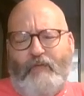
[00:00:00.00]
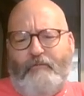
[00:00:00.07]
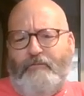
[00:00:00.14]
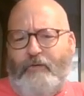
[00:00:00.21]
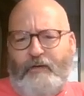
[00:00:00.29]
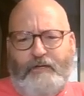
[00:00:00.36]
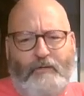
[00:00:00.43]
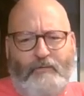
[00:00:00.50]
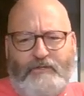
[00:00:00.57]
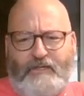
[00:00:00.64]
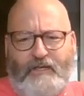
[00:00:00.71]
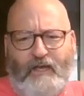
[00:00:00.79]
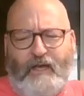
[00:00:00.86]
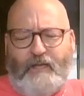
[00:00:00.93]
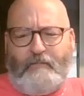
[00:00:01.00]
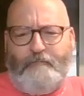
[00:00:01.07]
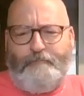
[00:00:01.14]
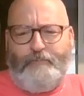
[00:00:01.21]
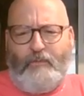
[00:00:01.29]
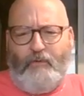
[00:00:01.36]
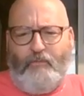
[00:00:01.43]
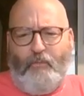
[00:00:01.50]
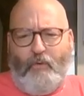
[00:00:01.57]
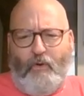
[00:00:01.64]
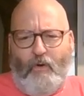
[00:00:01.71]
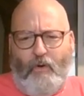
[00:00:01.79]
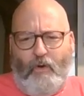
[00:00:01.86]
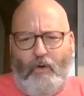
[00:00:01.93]
funding was cut
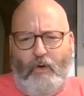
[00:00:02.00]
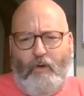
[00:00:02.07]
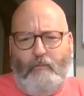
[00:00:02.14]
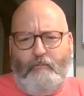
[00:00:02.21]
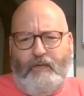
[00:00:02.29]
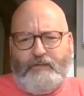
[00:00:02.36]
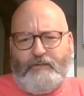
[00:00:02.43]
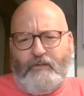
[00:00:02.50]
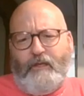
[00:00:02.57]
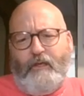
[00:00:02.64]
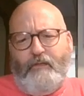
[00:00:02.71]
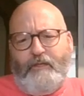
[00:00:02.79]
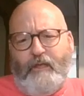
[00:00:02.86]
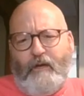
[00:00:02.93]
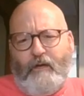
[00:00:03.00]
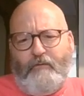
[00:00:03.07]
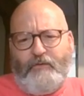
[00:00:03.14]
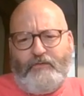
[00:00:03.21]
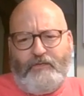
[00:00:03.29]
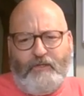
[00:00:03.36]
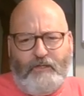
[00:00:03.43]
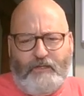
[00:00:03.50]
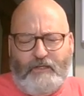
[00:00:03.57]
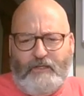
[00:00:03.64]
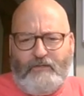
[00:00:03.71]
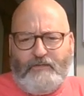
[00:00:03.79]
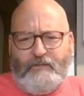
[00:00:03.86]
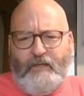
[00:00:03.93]
for all mental health care
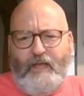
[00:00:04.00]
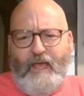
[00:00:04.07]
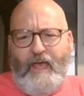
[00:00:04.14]
facilities.